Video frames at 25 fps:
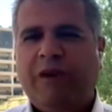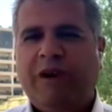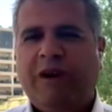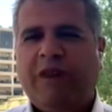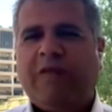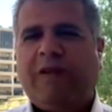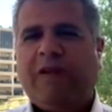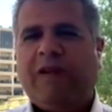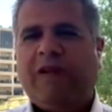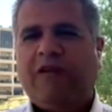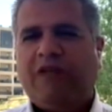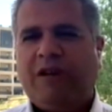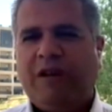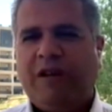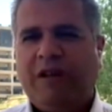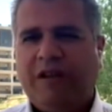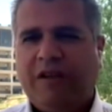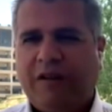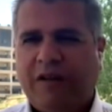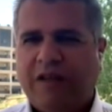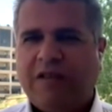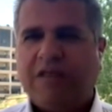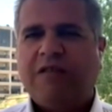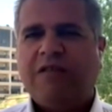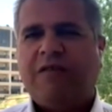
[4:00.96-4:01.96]
and financial
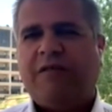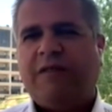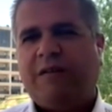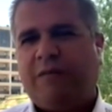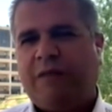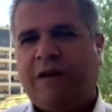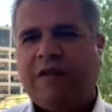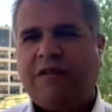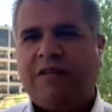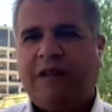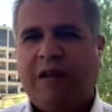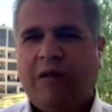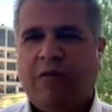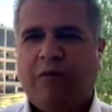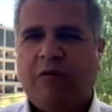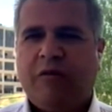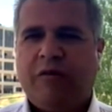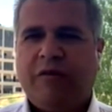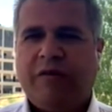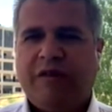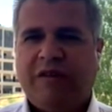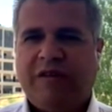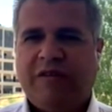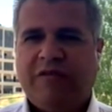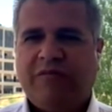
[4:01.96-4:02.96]
crisis of the Palestinian
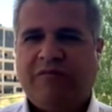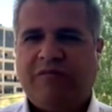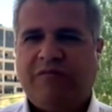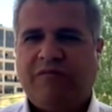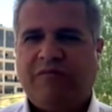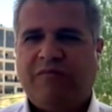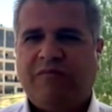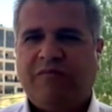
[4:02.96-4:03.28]
Authority.